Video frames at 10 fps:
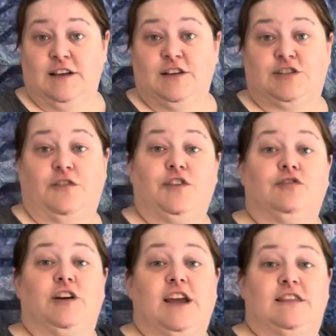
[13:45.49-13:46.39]
So if you
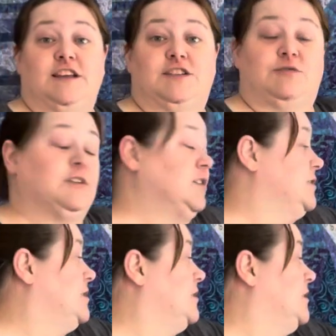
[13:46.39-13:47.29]
look at this
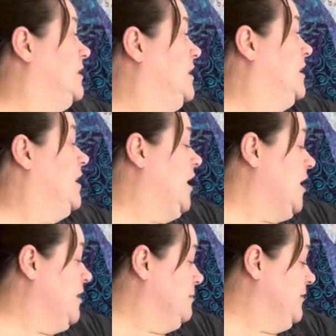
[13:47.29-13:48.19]
quilt,
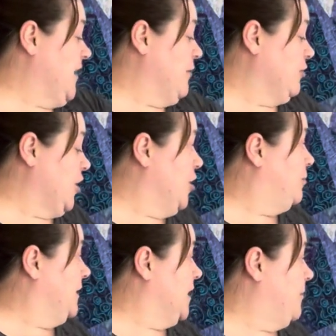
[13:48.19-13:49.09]
if I were to
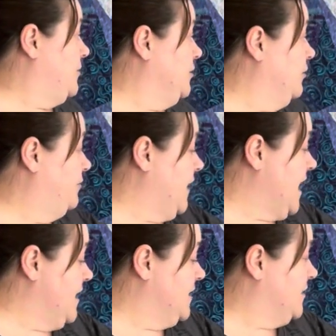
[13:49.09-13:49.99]
open it up, you'll
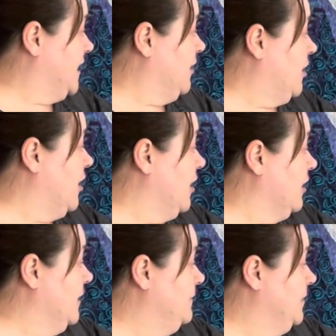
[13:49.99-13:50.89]
find that there
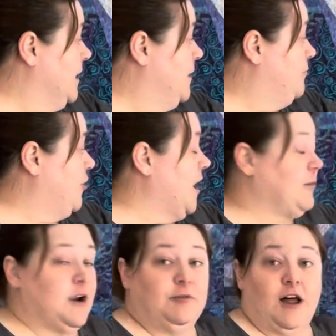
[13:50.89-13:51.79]
are
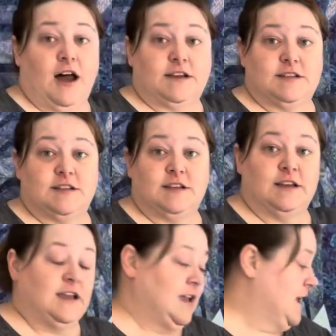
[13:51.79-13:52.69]
primary blocks
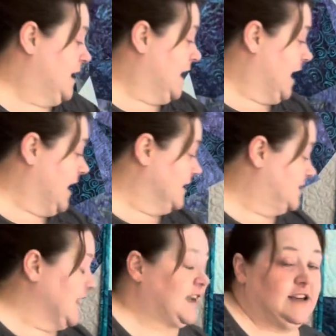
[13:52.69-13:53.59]
and
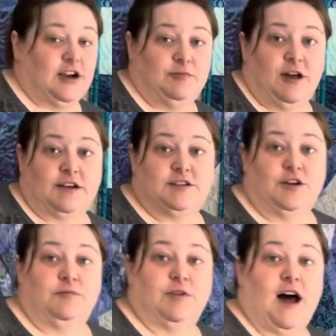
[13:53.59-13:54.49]
secondary blocks.
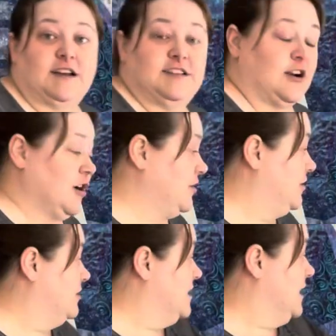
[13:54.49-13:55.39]
So blocks that are
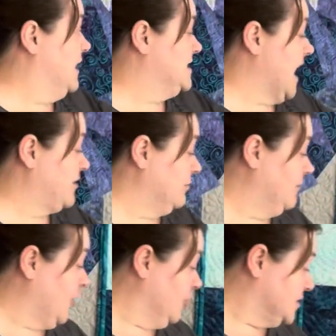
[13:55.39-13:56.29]
the exact
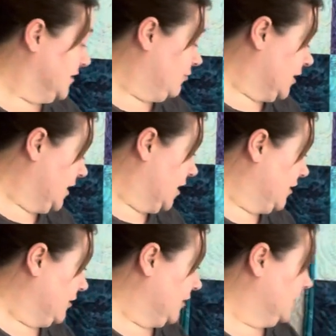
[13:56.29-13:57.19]
reverse of one
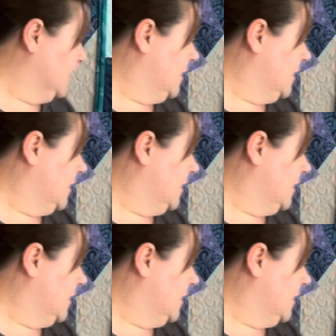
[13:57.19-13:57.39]
another.